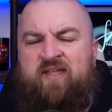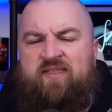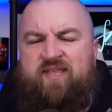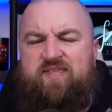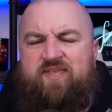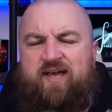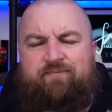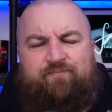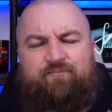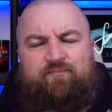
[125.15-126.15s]
Then he thought,
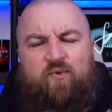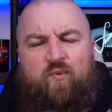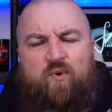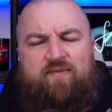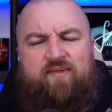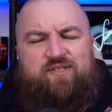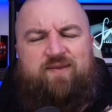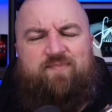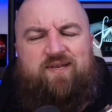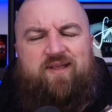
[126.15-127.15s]
what if there's
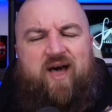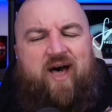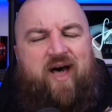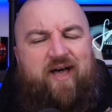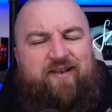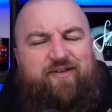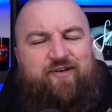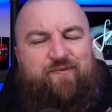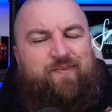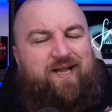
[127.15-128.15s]
something
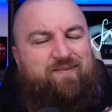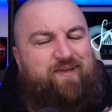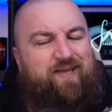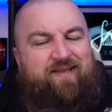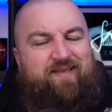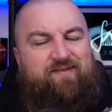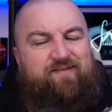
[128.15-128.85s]
under my bed?